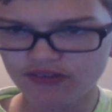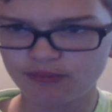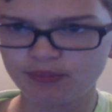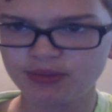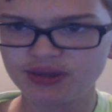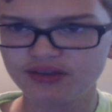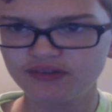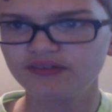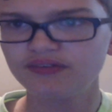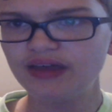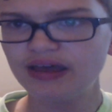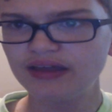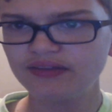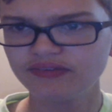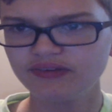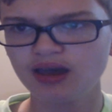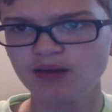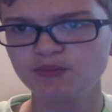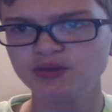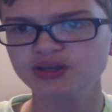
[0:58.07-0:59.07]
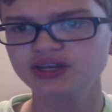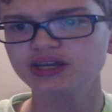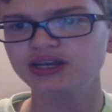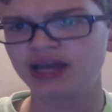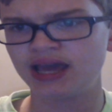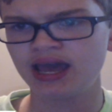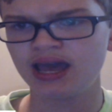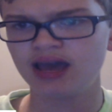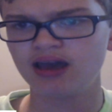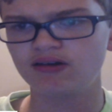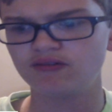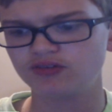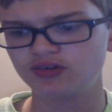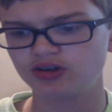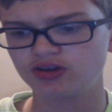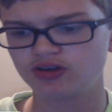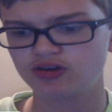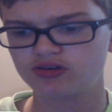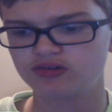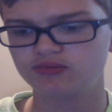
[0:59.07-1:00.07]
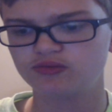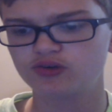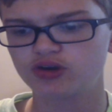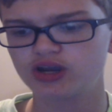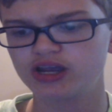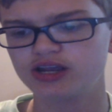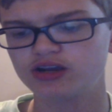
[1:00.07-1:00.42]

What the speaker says: because at that time we didn't have great